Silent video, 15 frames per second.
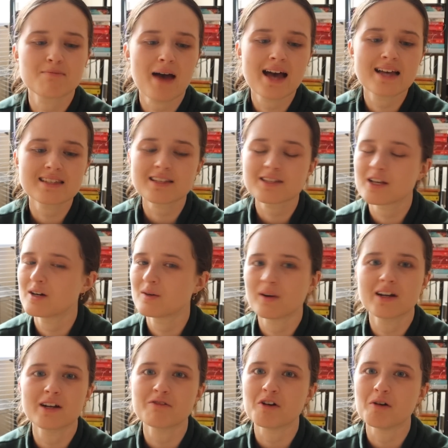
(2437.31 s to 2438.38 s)
Pets are so
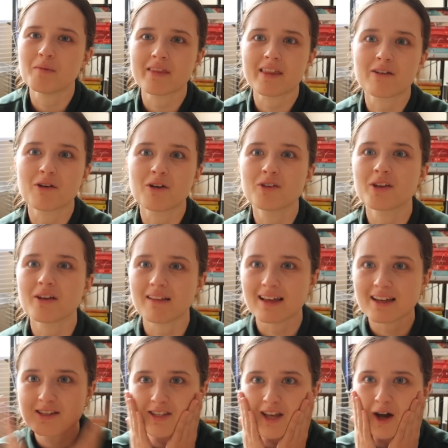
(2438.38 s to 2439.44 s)
wonderful, but they're also
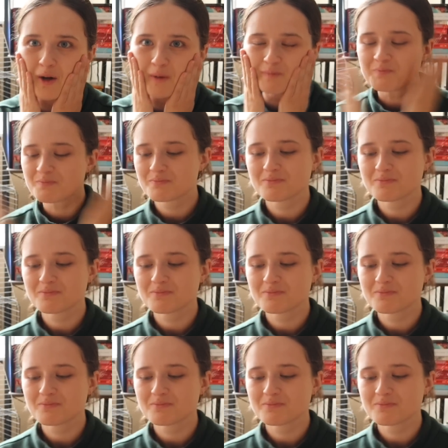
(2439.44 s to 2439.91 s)
like so